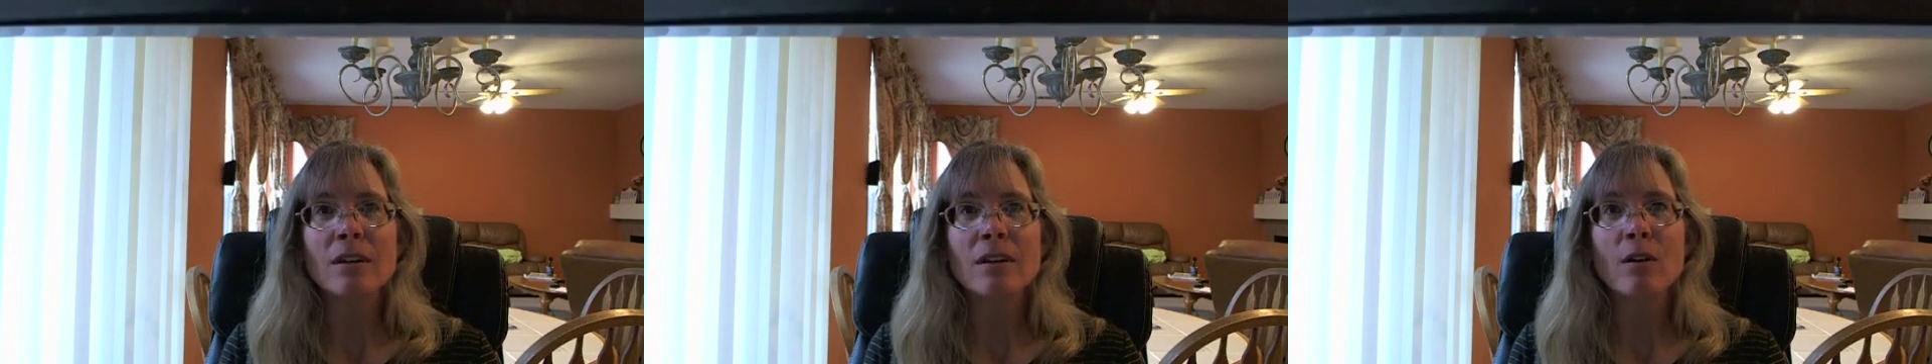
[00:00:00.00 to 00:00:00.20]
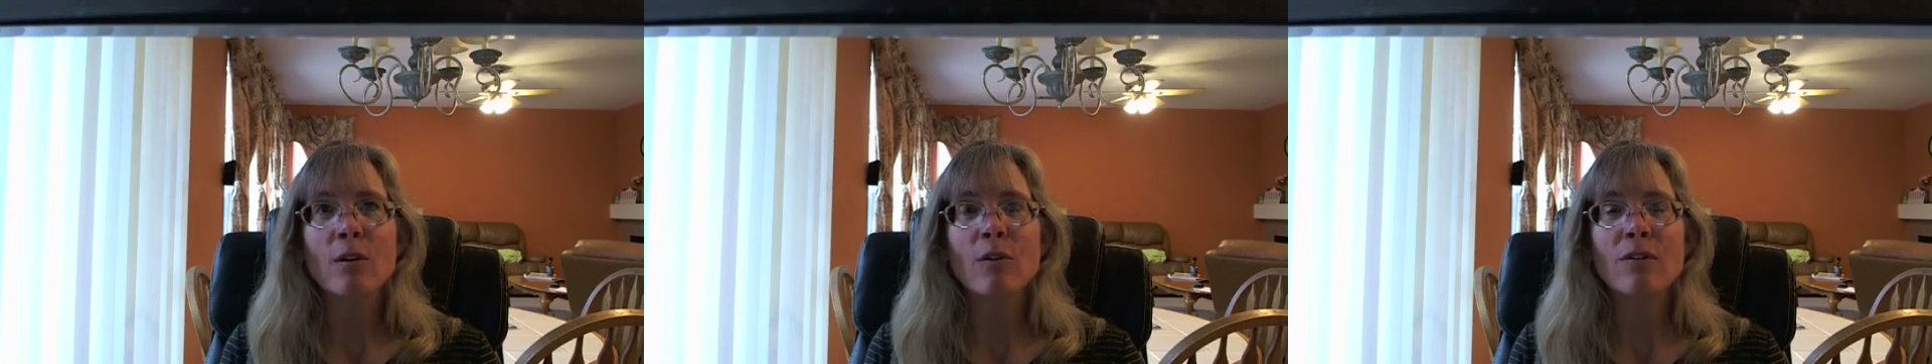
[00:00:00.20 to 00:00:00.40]

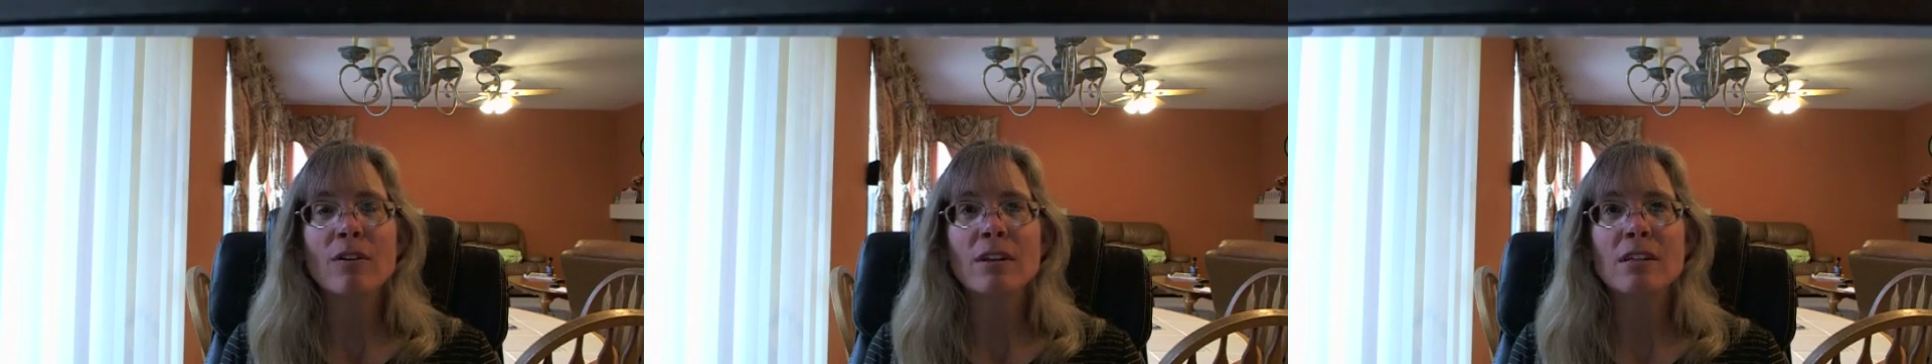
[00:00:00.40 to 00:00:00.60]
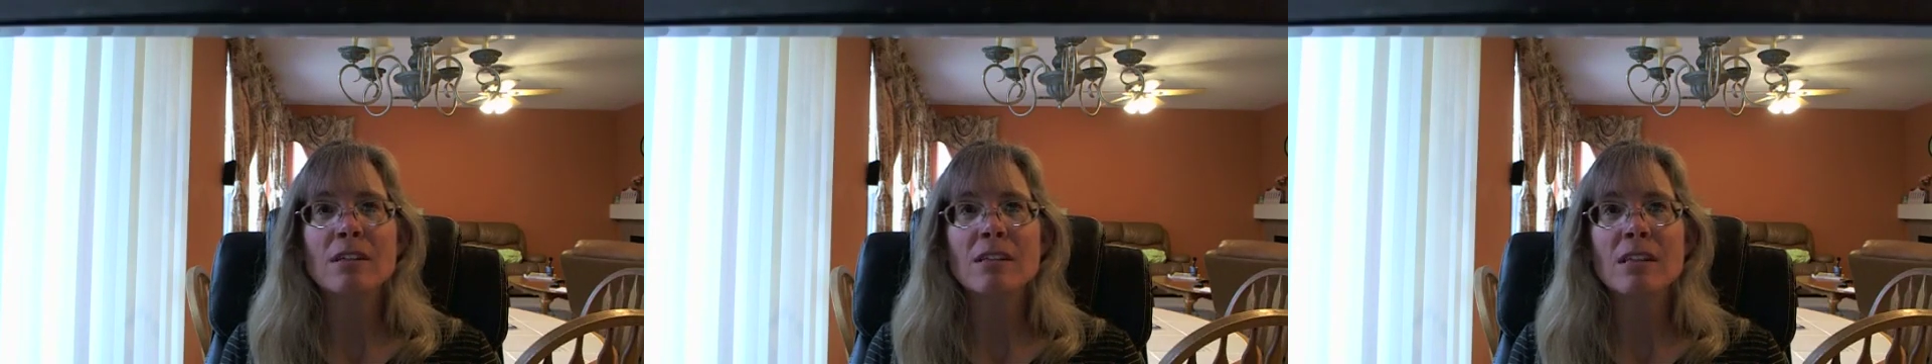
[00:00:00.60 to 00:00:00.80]
over
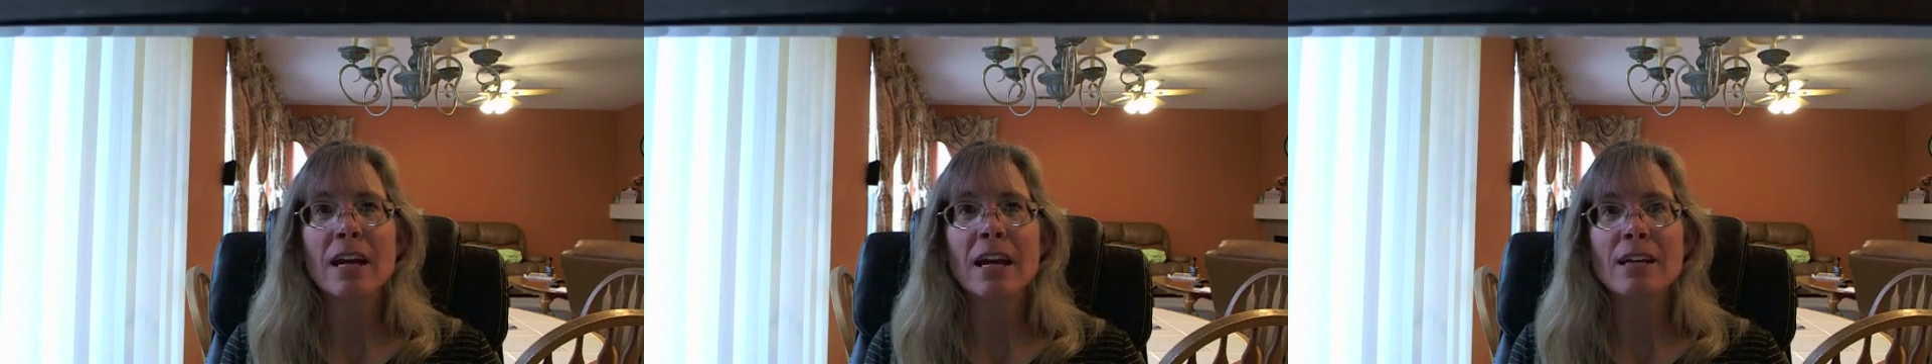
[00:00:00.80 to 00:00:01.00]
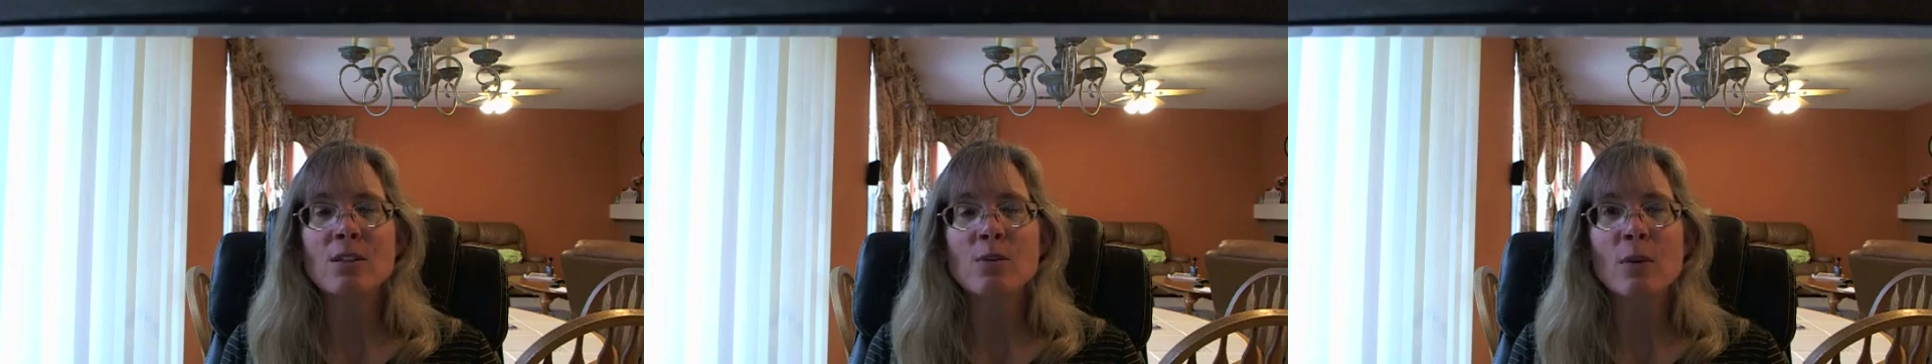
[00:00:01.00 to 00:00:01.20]
this
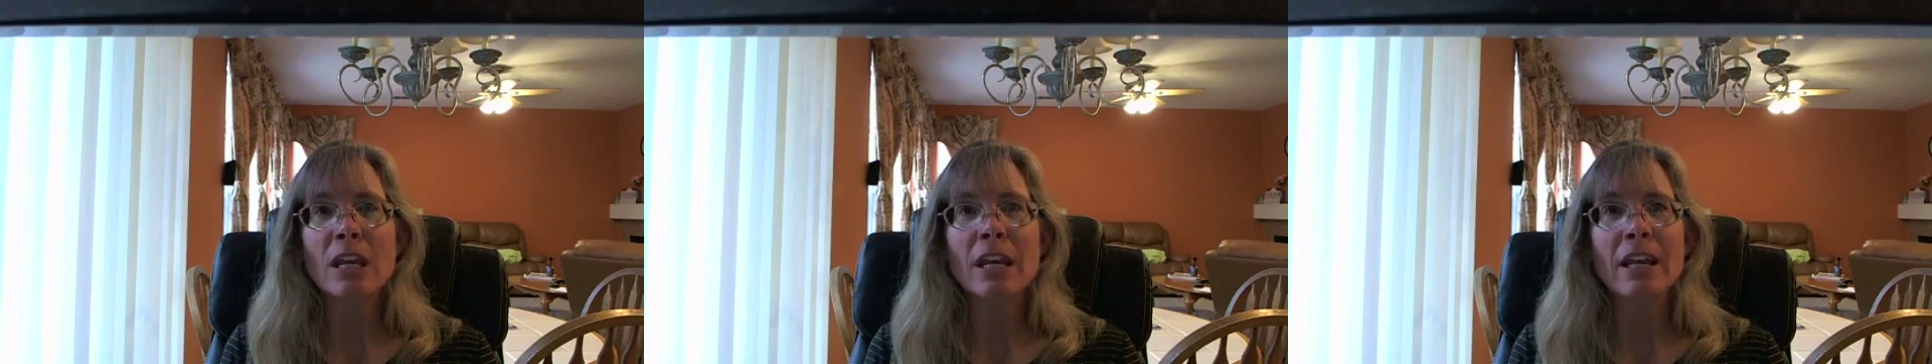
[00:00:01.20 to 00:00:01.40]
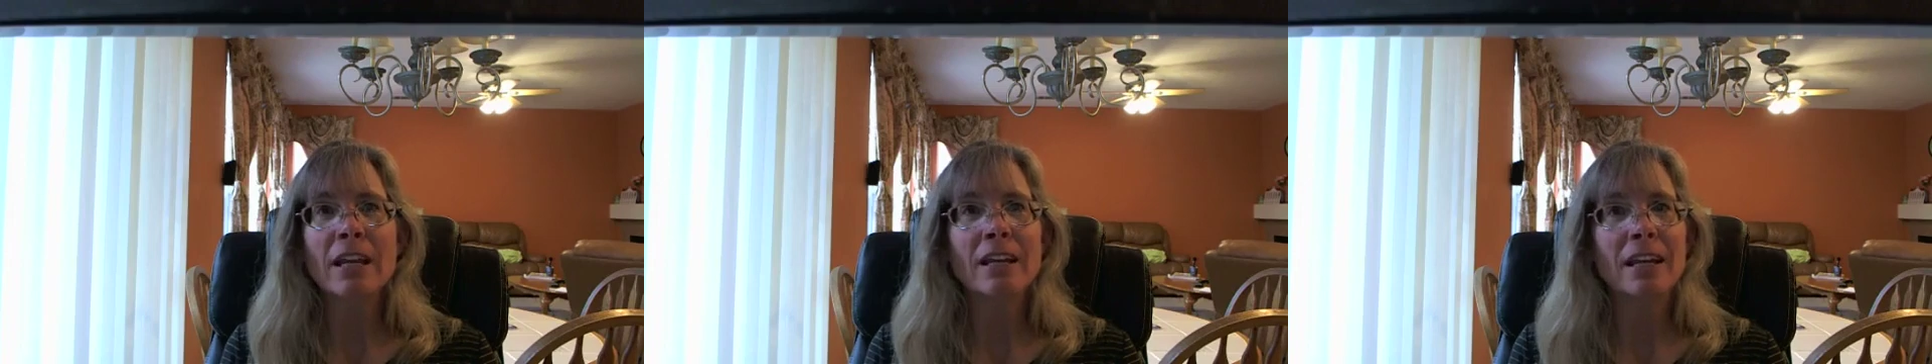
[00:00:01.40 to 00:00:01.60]
last weekend,